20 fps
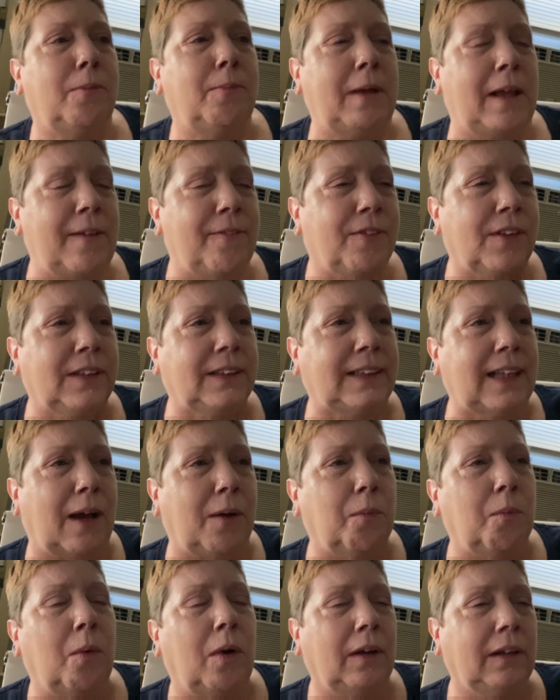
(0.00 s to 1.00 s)
but if there's
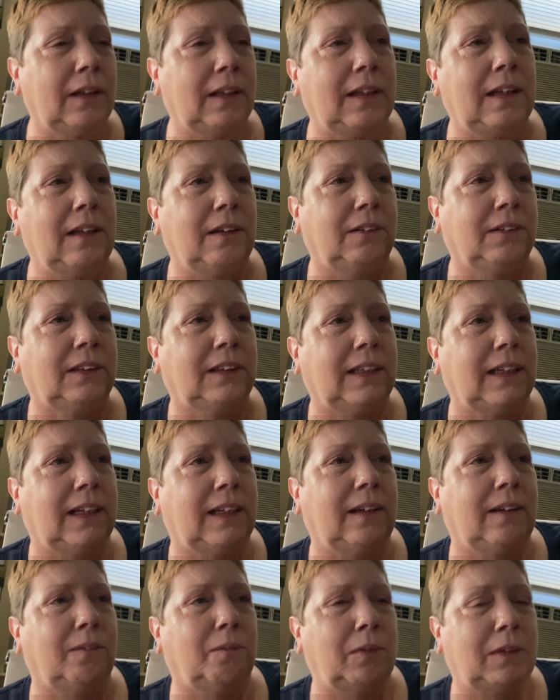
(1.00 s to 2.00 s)
that one little
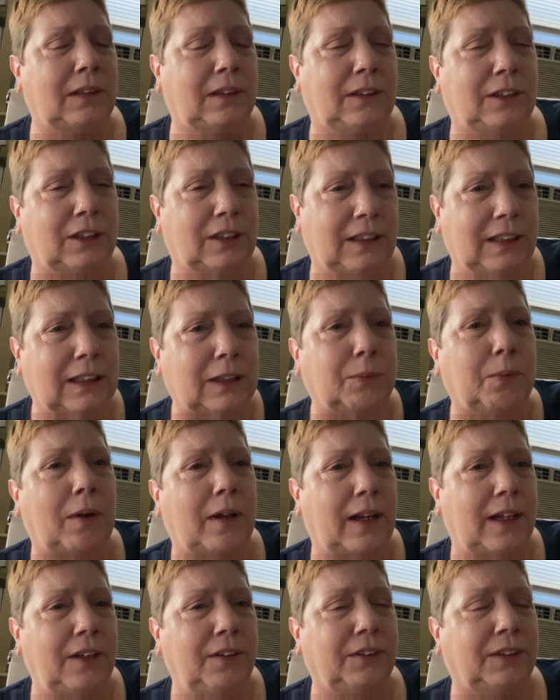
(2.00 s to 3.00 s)
thing, with this one
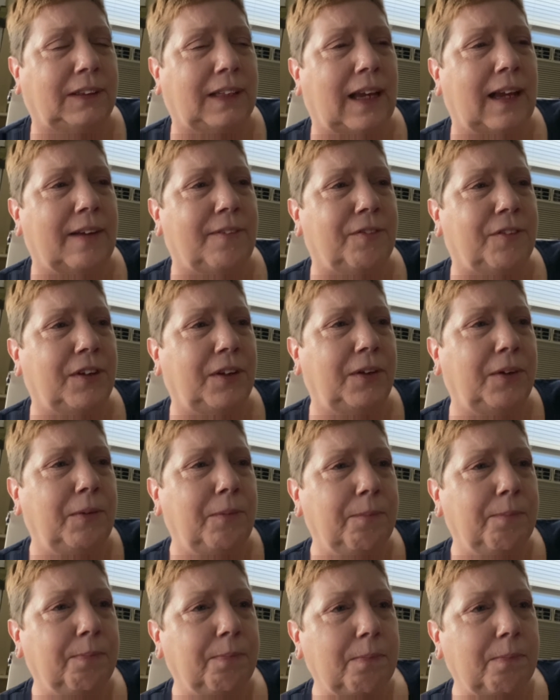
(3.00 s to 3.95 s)
I used to have to,